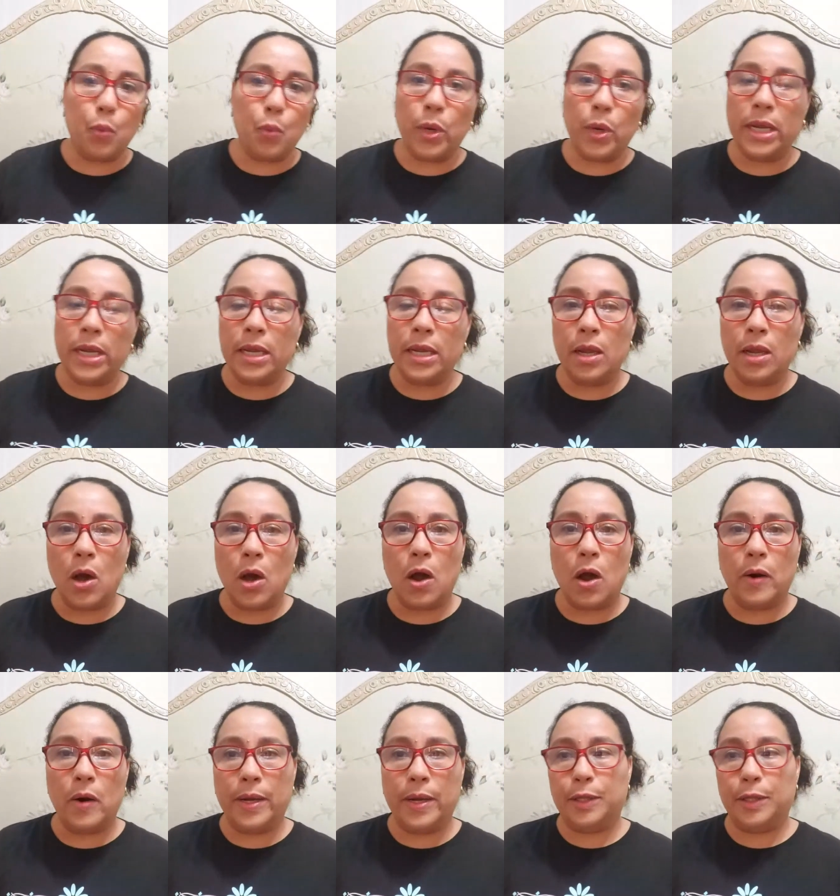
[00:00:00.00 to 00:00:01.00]
We
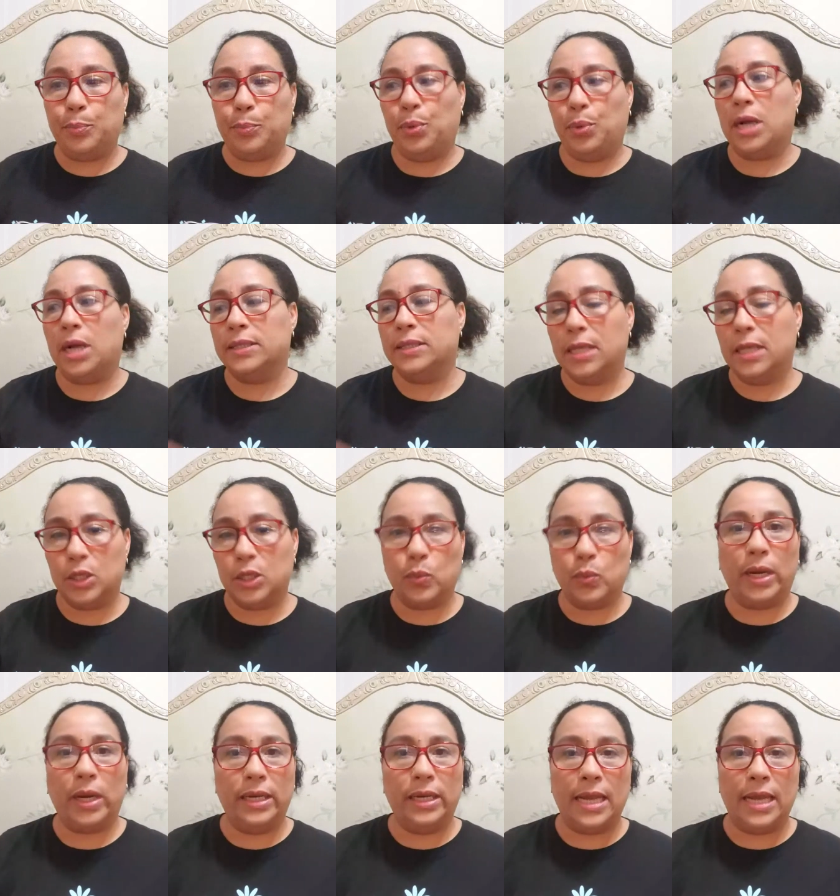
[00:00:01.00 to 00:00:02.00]
are in the
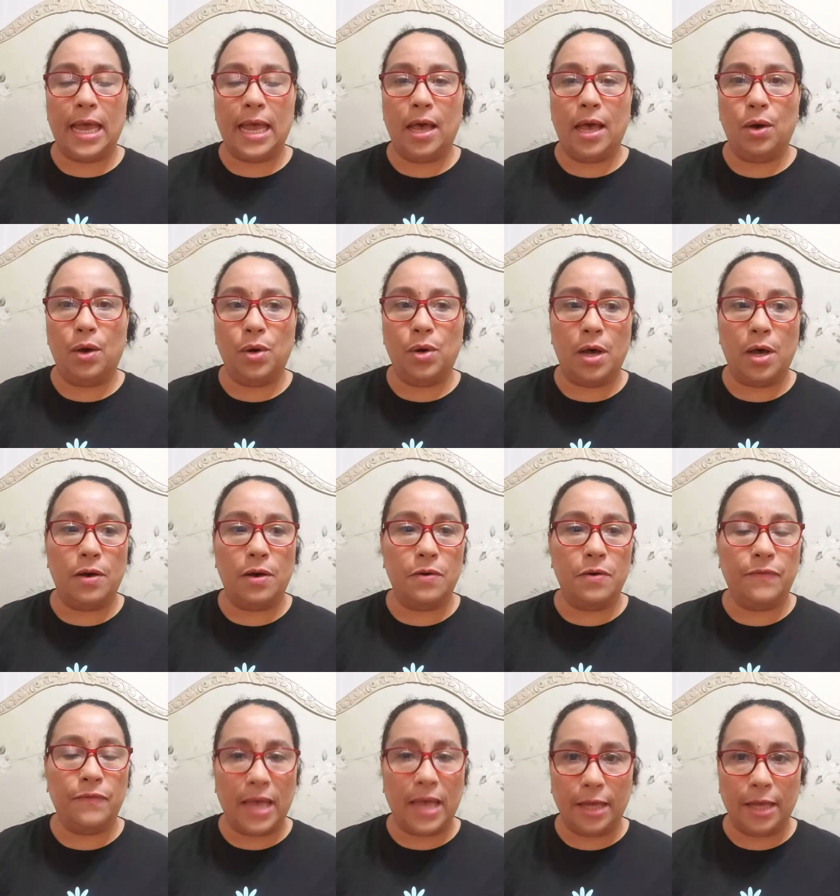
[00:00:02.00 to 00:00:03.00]
process right now
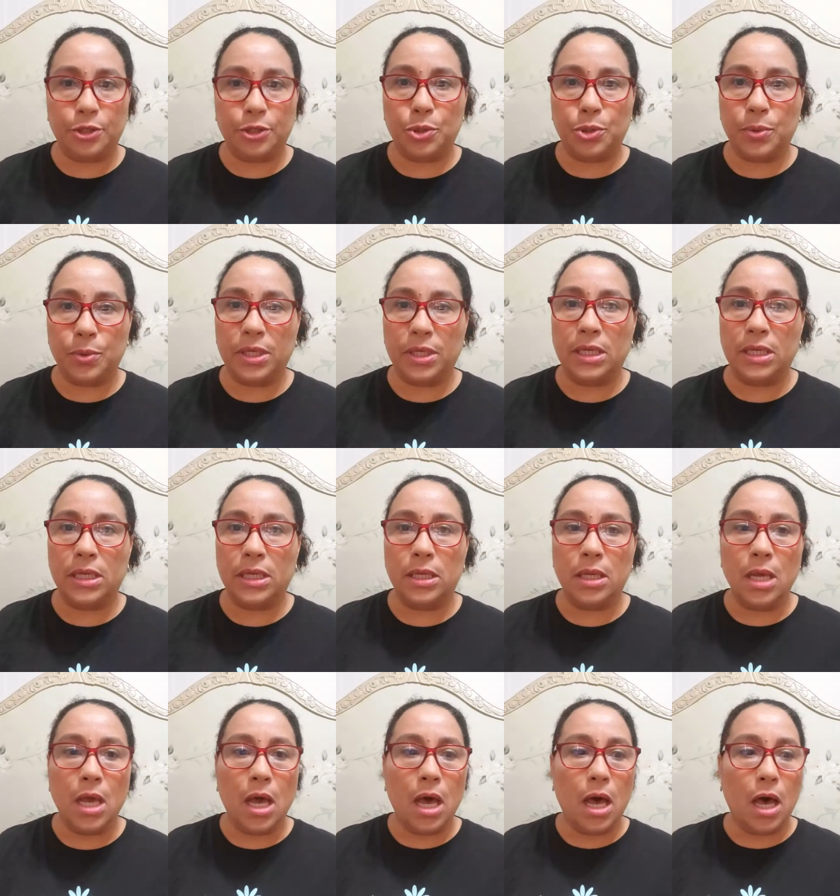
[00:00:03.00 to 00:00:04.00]
of
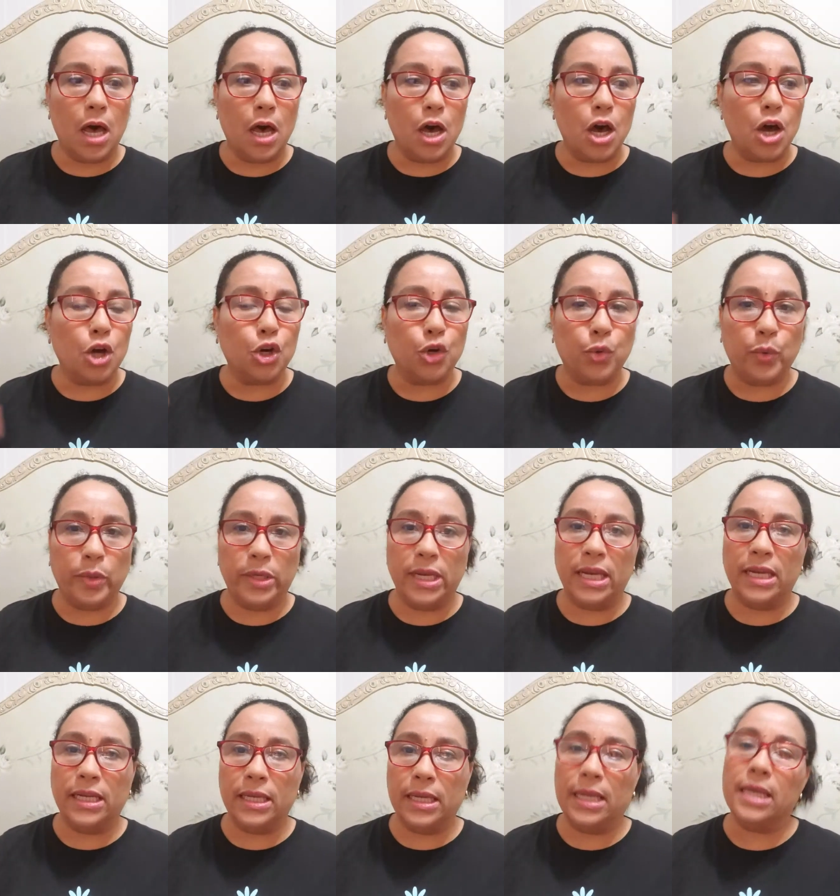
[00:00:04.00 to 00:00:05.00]
actually
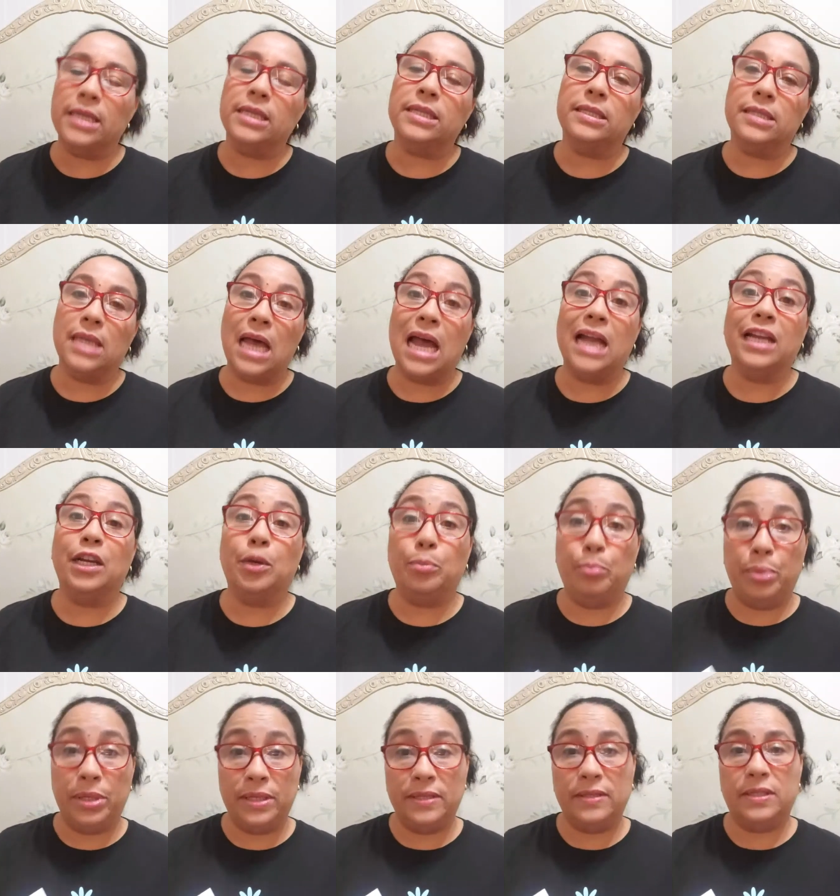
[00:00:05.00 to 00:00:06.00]
creating an entire
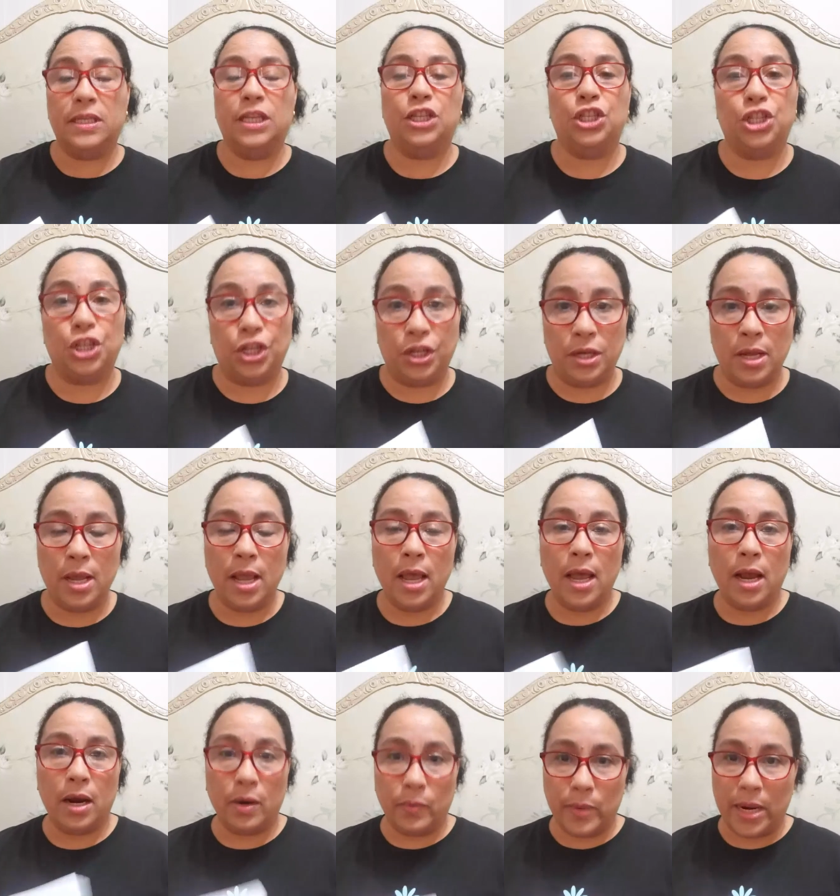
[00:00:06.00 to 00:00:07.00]
position
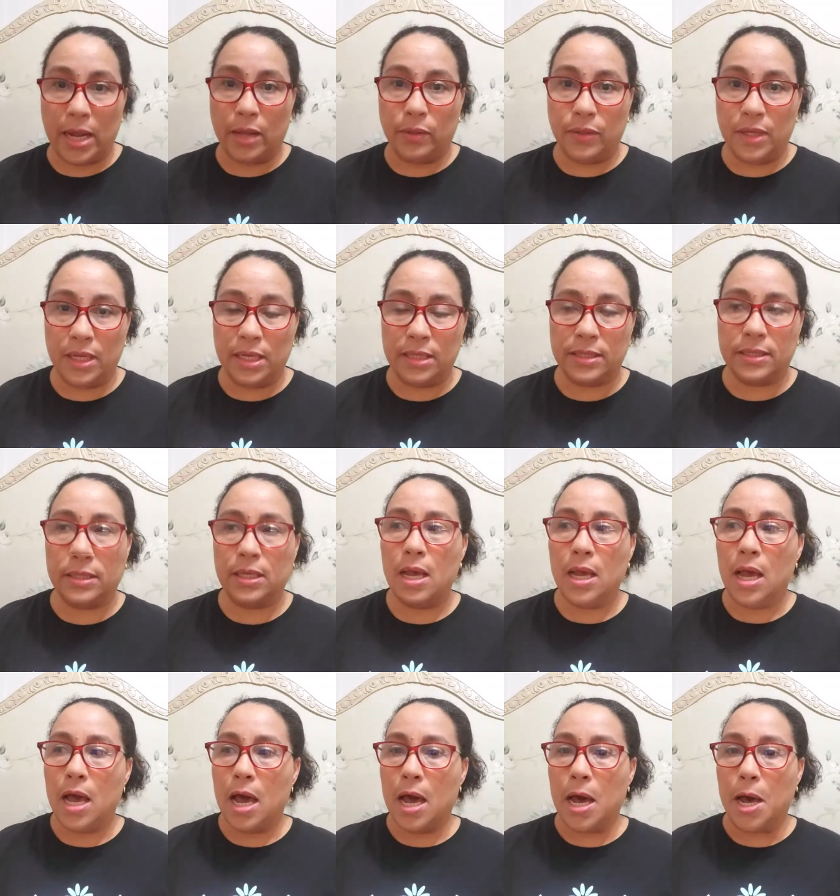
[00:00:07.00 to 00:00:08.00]
around this.
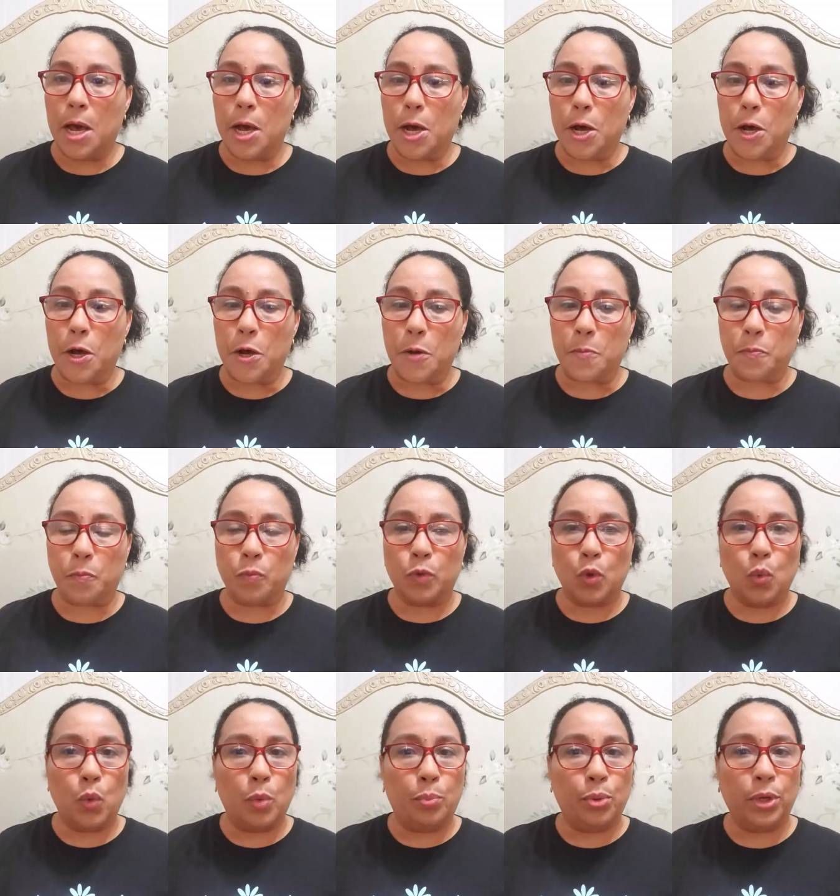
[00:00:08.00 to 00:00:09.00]

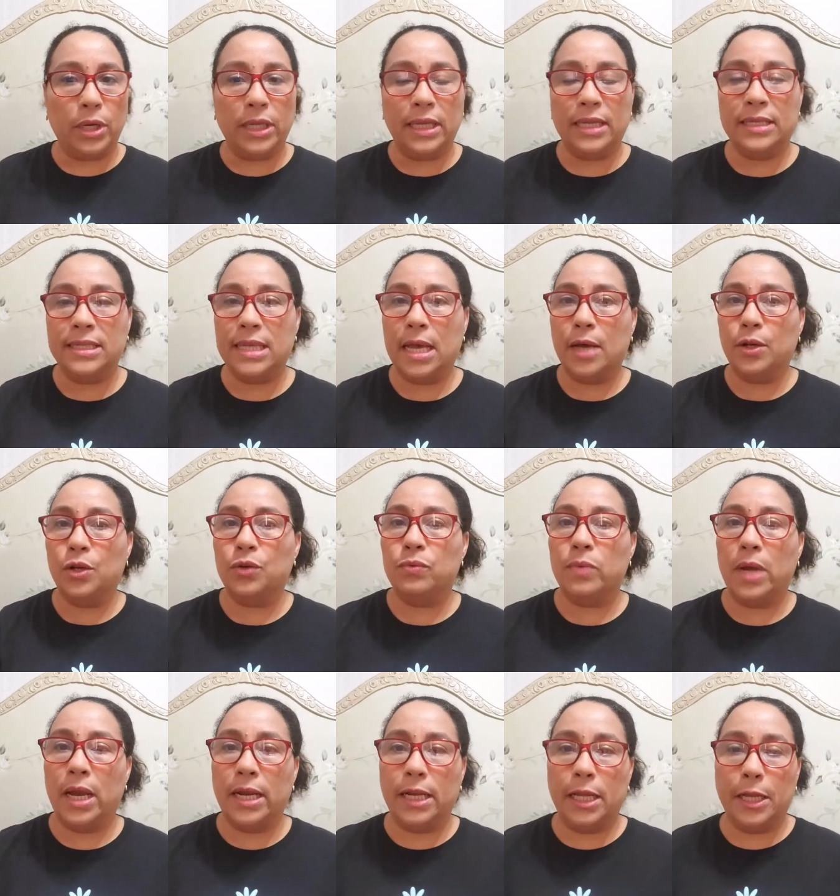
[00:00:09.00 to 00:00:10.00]
We're putting it down
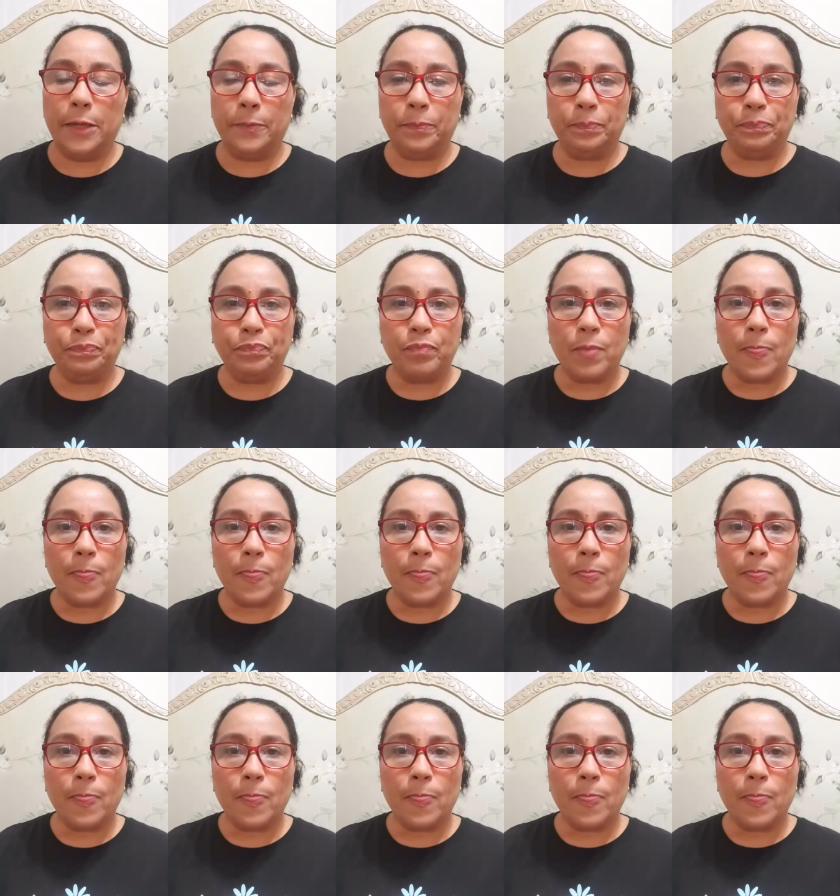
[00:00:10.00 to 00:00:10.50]
in writing.